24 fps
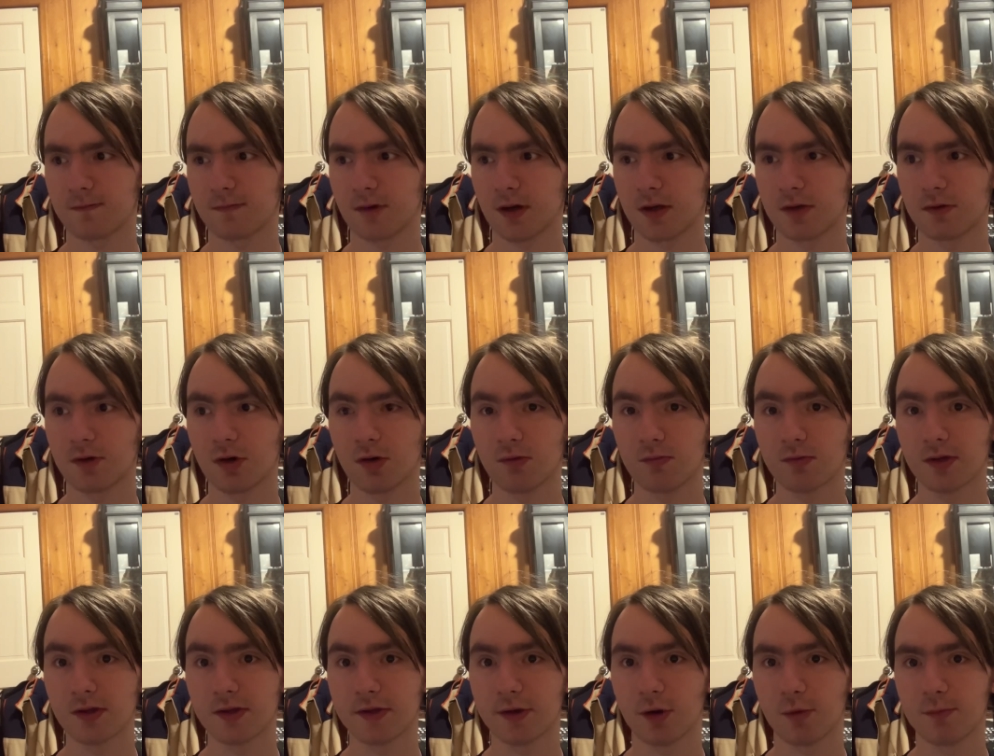I
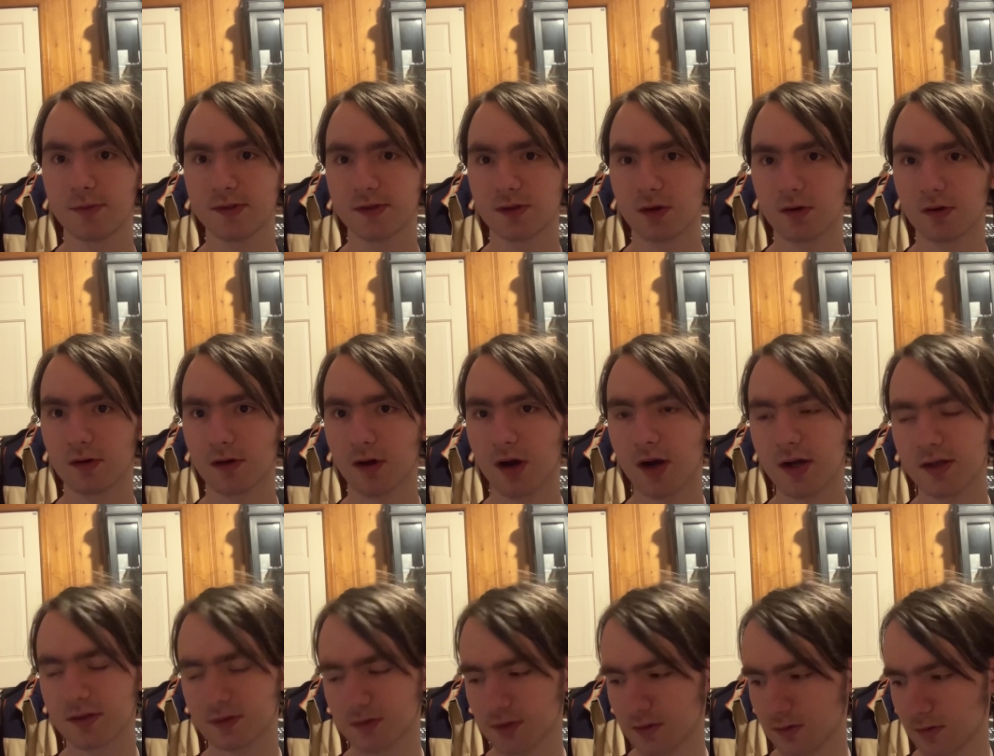really hope he's all
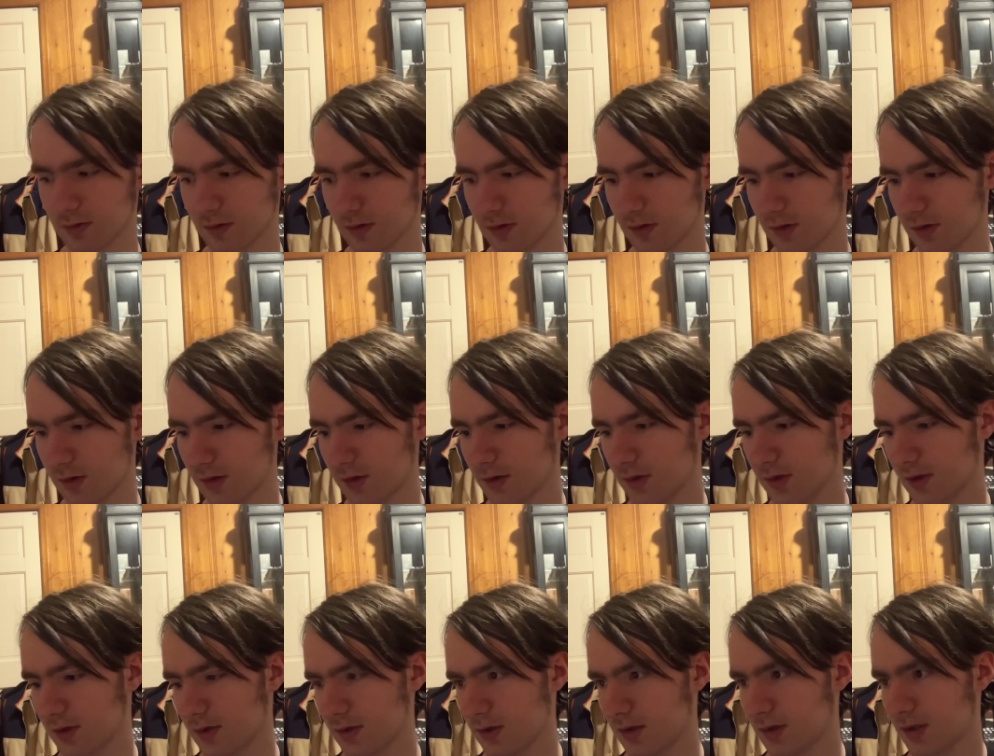right.
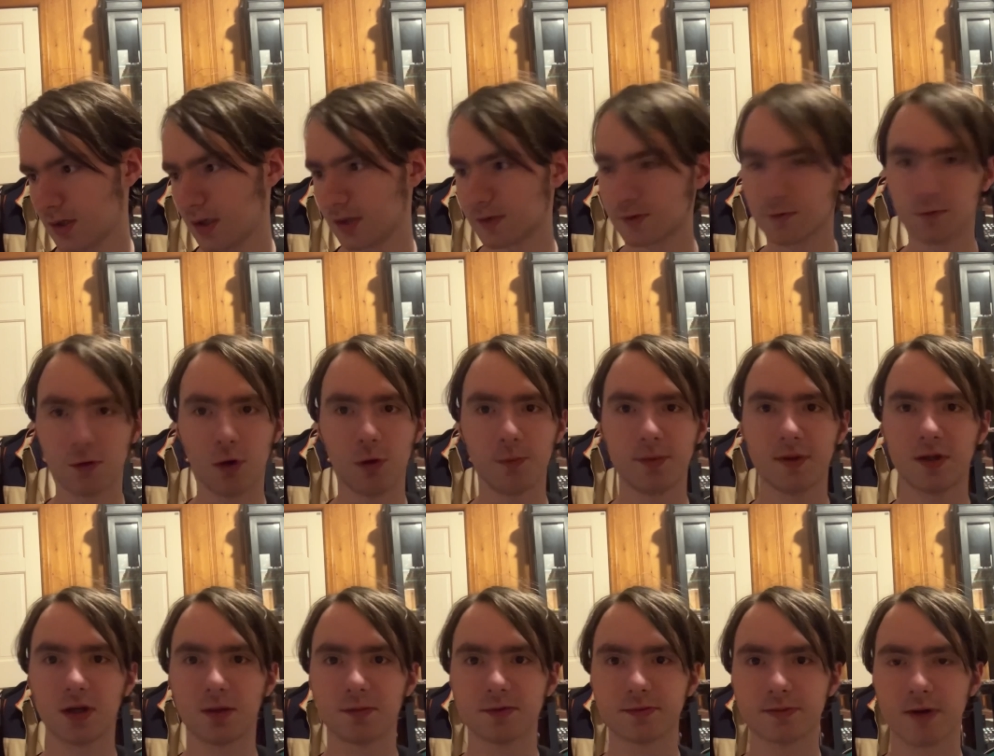And I do hope he
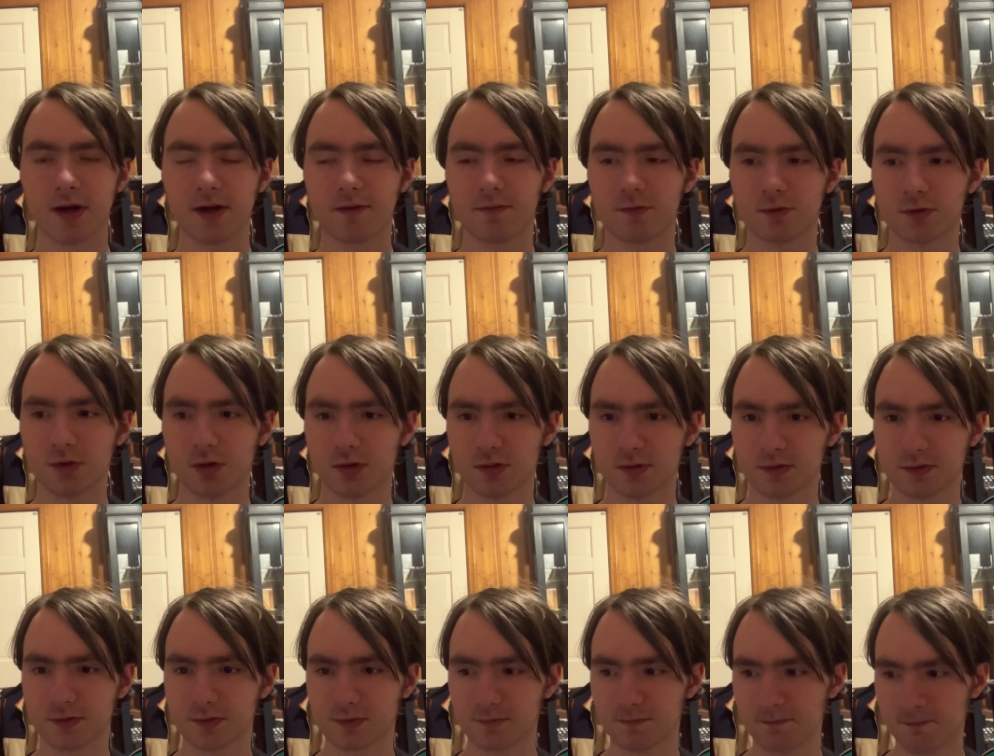comes back for
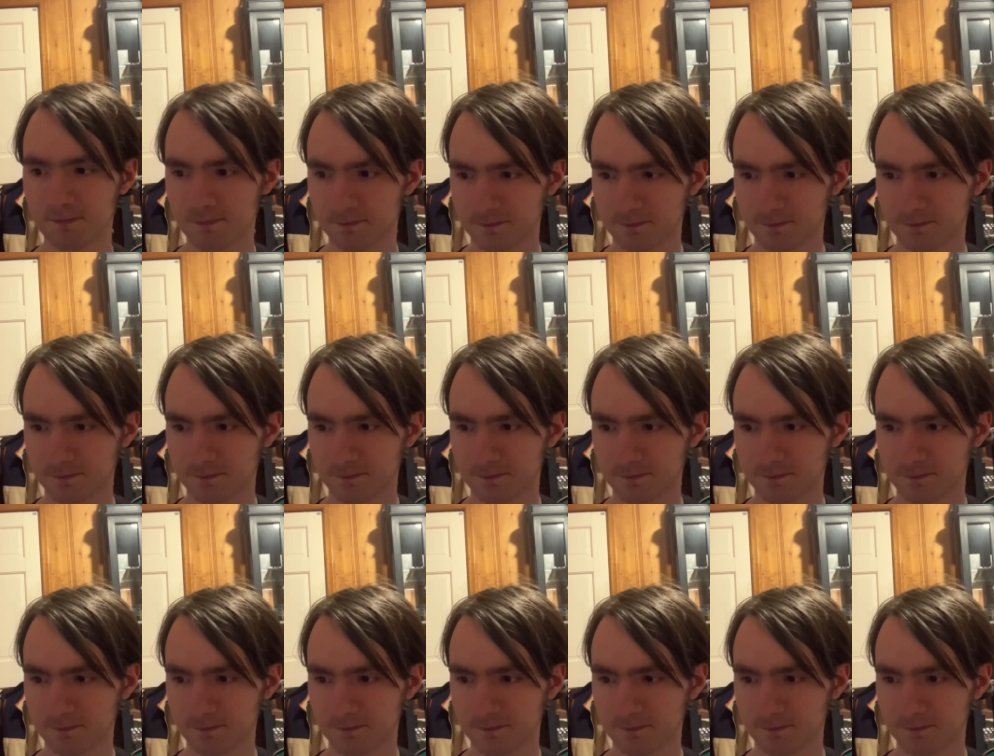Darlington.